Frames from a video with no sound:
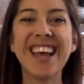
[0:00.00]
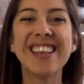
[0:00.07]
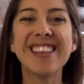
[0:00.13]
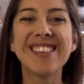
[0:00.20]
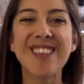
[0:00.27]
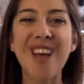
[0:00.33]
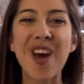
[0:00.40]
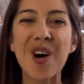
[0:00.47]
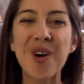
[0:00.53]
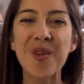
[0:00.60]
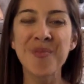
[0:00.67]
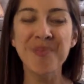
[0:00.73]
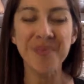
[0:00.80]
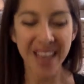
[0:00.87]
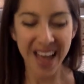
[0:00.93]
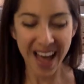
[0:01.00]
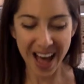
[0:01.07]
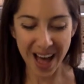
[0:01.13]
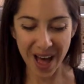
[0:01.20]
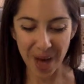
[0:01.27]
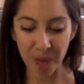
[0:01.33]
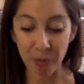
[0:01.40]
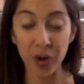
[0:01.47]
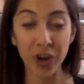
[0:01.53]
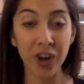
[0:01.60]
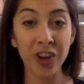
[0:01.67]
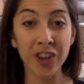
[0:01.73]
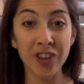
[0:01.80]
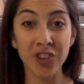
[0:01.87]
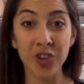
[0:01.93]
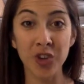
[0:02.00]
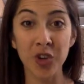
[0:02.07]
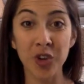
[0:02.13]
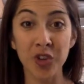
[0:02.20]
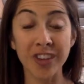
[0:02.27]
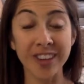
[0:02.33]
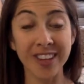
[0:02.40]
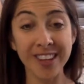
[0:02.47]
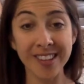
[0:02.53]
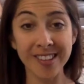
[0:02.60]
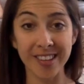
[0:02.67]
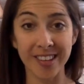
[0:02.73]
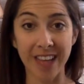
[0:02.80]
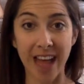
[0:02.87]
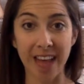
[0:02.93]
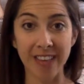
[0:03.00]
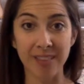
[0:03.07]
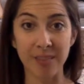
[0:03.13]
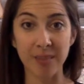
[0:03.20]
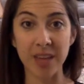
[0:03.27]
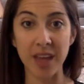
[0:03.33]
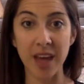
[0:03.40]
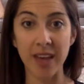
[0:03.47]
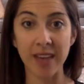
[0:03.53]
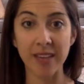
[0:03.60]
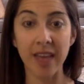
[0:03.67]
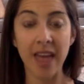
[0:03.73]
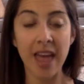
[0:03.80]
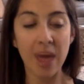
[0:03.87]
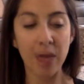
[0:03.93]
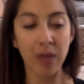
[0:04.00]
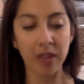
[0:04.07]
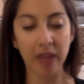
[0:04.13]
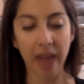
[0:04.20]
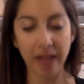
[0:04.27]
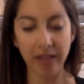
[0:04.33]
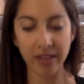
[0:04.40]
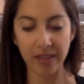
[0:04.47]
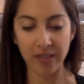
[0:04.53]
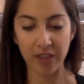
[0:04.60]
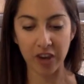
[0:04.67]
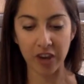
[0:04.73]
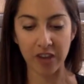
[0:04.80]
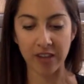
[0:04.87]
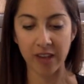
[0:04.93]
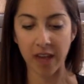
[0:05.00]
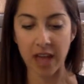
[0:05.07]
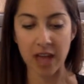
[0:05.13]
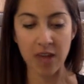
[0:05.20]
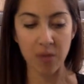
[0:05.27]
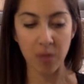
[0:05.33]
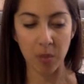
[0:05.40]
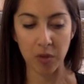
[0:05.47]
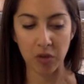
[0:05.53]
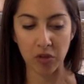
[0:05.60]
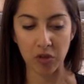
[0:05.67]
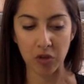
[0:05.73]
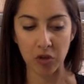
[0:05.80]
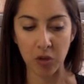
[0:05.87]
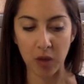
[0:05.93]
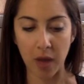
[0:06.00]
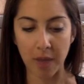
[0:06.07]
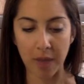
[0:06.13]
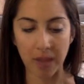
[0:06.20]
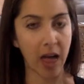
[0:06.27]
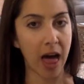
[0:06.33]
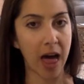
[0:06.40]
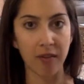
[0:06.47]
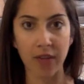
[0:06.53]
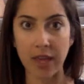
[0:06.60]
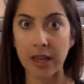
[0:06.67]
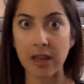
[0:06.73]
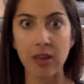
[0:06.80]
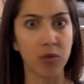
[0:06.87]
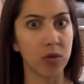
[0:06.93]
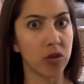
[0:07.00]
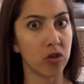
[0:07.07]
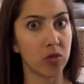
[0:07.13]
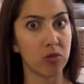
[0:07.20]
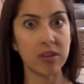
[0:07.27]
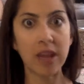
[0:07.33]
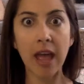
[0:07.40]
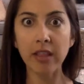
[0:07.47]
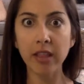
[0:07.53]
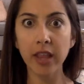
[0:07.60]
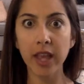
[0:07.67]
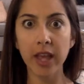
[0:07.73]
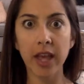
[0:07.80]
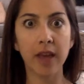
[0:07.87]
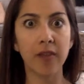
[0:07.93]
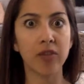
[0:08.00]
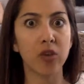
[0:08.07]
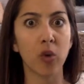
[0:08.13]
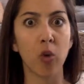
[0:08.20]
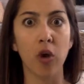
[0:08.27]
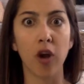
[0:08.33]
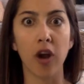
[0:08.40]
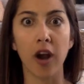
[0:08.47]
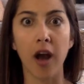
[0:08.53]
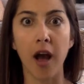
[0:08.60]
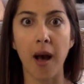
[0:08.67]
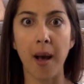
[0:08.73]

So we're going to release the lats because when the lats get very tight, when we do a lot of like if we do deadlifts or